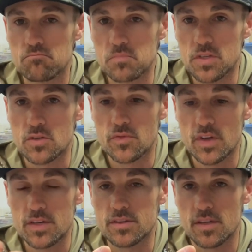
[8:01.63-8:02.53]
that you
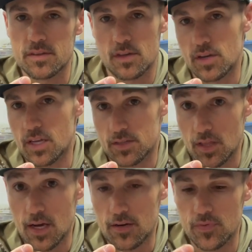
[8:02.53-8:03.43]
fish that's gonna catch a
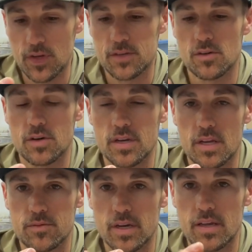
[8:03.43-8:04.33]
lot of fish on a
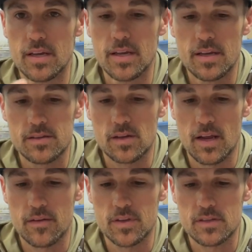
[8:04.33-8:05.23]
Ned rig is gonna
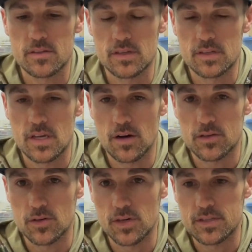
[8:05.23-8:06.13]
have this
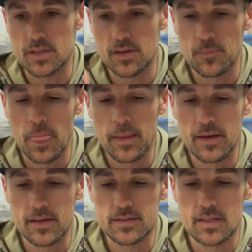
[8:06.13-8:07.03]
characteristic,
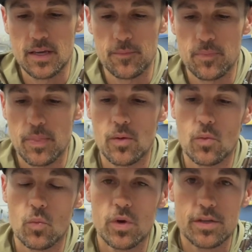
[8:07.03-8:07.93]
is that
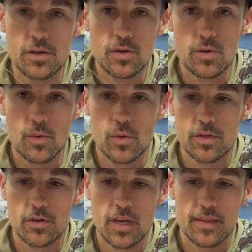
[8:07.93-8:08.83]
when
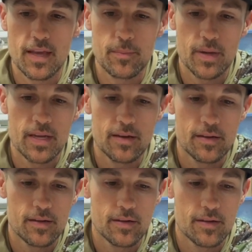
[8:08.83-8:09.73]
you're letting that bait
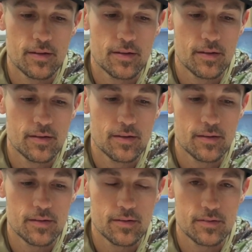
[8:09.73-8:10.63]

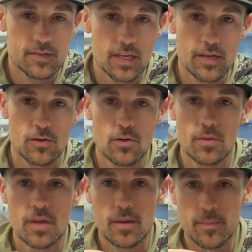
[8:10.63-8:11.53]
sail
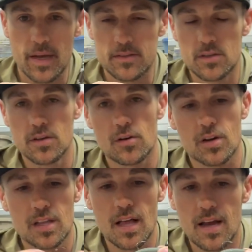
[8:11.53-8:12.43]
back to you or
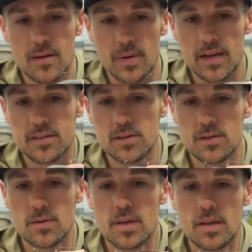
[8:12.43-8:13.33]
glide back to
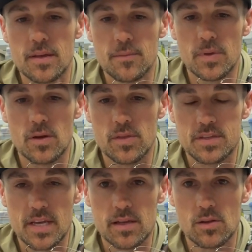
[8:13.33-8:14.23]
you, you know, the
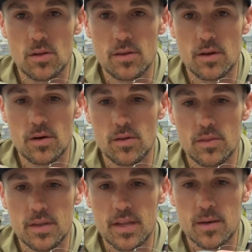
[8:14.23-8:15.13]
tail on
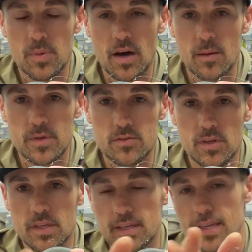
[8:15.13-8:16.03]
the Ned bomb is
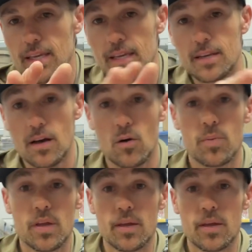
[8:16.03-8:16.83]
really the key to help